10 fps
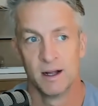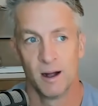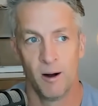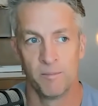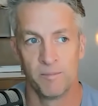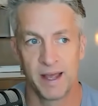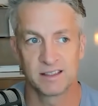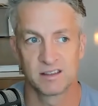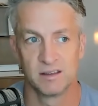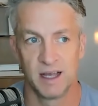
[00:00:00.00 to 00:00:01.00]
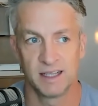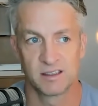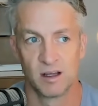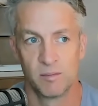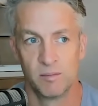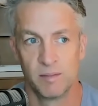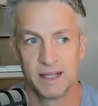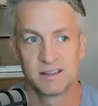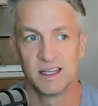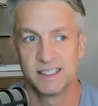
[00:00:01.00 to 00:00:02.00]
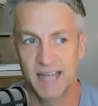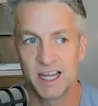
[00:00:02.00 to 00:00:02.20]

Um, it's it's the it's the day